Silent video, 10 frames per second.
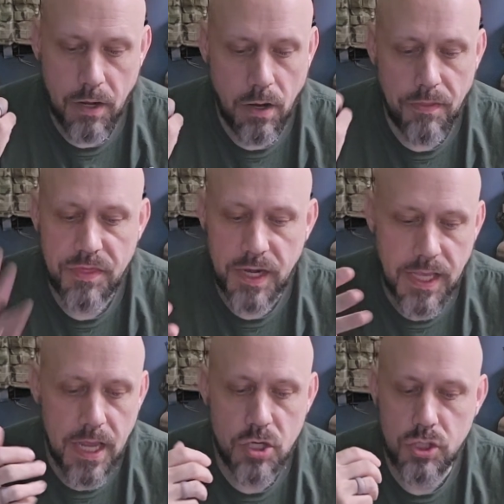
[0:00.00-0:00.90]
about
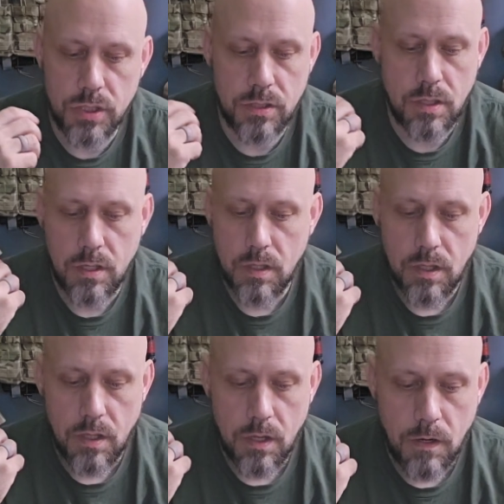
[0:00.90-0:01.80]
authentication
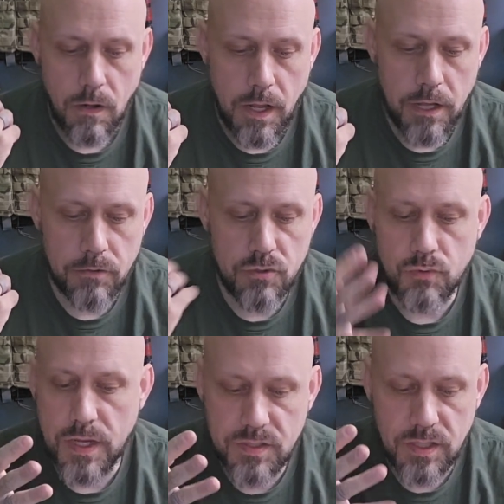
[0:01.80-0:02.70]
and
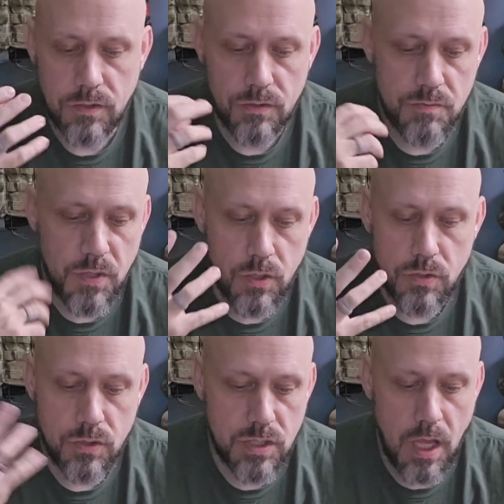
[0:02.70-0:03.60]
duress signals be
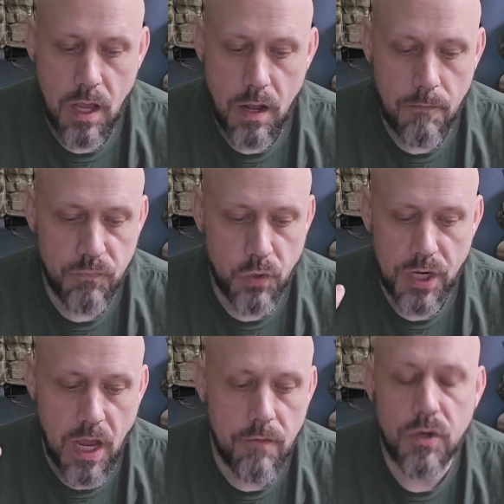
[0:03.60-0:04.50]
used
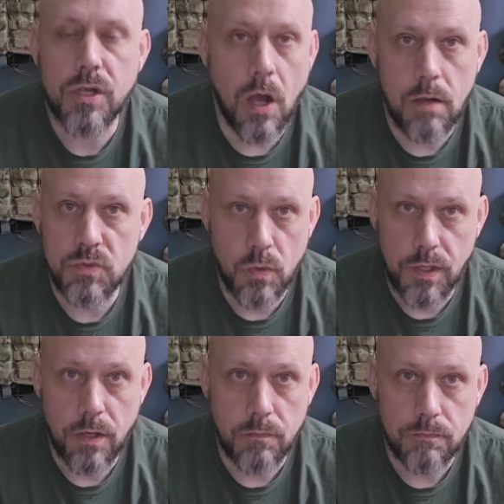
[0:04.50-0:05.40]
during every comms
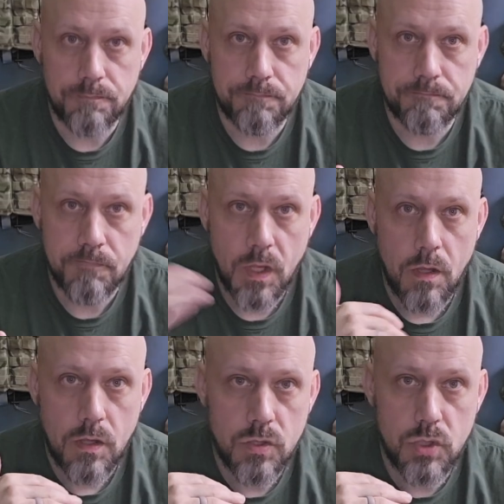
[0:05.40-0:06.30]
window.
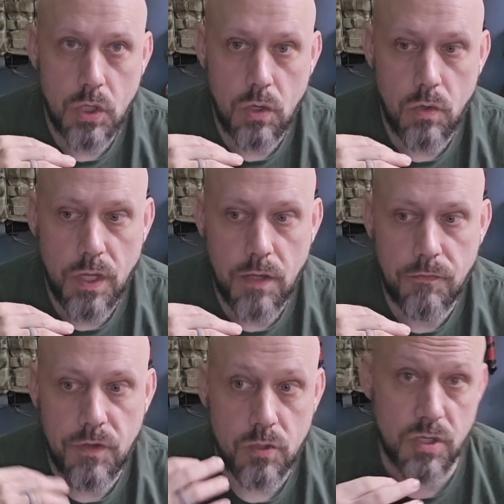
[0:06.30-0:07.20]
So
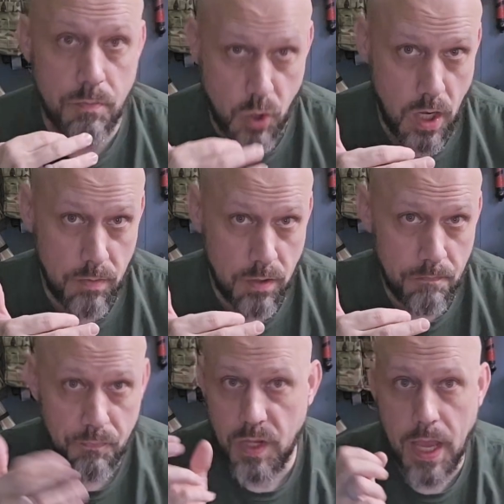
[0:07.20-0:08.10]
if there's a
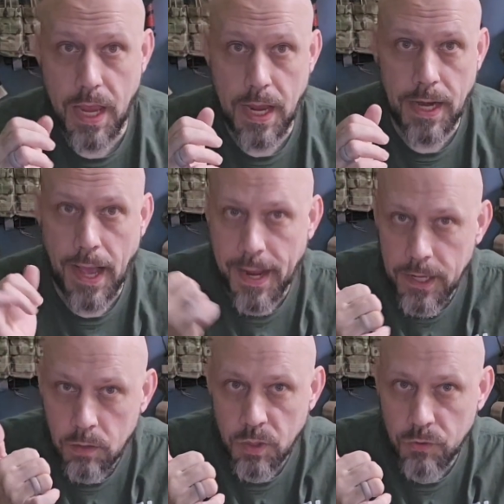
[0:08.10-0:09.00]
problem and I
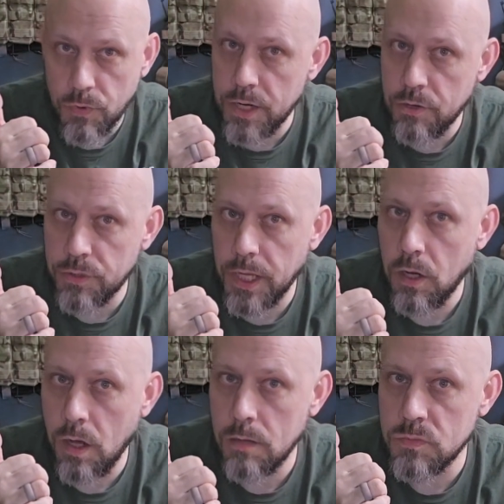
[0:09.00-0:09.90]
hail them on the radio in that
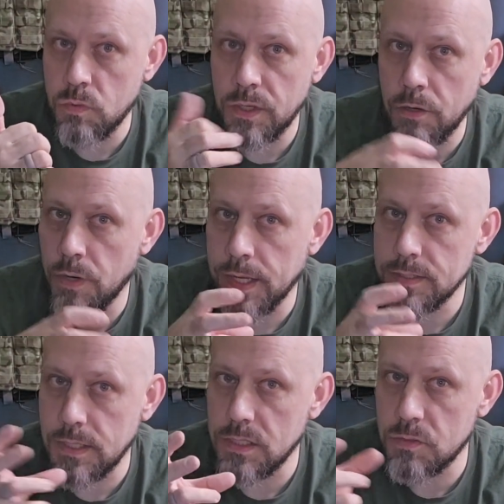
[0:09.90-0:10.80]
comms window and I
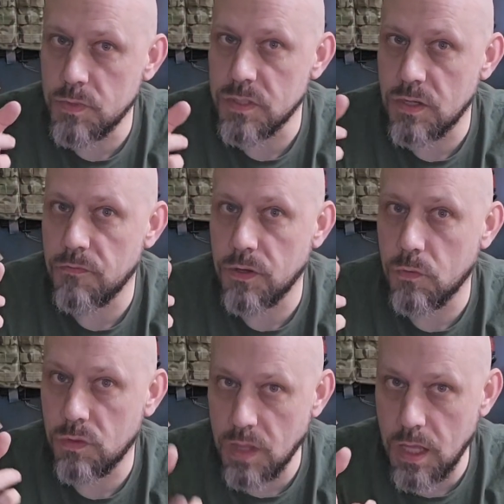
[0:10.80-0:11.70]
say a
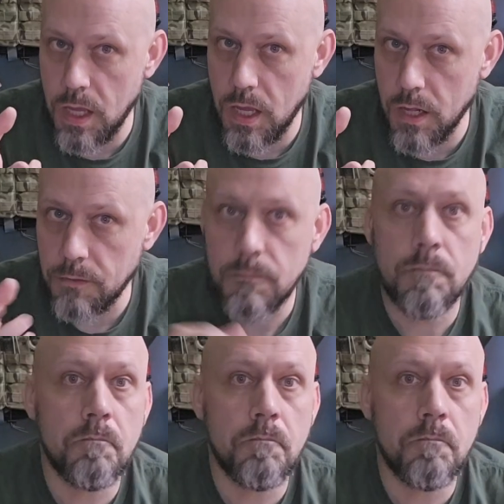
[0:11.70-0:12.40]
specific thing,